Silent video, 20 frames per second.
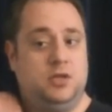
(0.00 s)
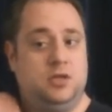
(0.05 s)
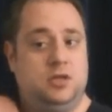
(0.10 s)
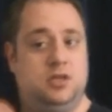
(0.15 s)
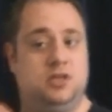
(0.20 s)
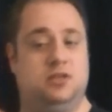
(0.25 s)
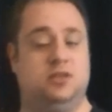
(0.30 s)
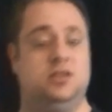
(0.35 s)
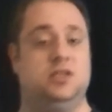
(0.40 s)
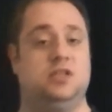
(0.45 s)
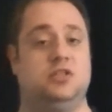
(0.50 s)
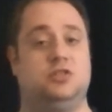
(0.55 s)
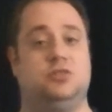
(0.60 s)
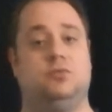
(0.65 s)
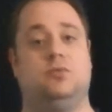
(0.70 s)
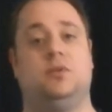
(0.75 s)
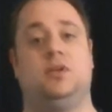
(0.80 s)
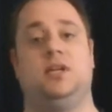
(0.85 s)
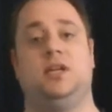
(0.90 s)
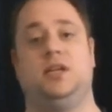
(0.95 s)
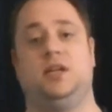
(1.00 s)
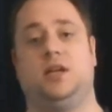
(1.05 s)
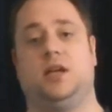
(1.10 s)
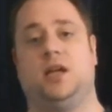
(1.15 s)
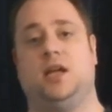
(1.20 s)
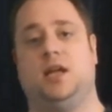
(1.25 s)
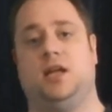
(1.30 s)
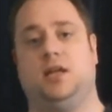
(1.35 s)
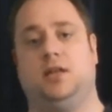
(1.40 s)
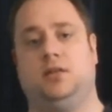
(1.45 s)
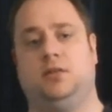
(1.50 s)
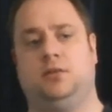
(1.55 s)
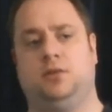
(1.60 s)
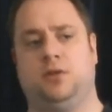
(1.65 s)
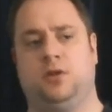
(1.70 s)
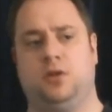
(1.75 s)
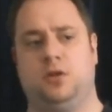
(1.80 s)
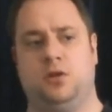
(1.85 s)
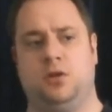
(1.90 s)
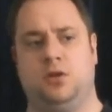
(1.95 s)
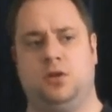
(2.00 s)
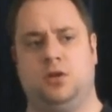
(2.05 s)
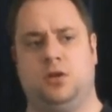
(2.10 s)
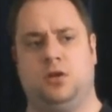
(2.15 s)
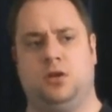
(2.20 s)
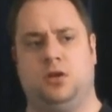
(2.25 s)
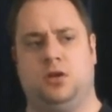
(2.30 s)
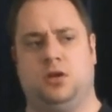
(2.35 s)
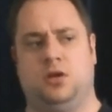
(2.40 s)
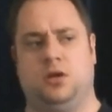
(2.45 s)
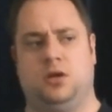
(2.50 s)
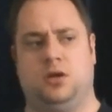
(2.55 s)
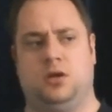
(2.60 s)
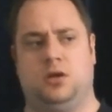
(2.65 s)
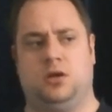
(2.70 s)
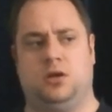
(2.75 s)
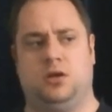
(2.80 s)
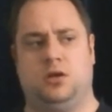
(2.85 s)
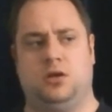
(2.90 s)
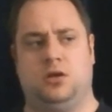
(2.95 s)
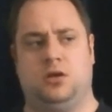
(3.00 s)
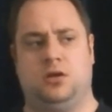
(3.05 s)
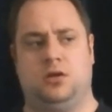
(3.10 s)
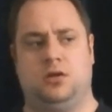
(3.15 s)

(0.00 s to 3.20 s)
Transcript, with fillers: that he is free and uh,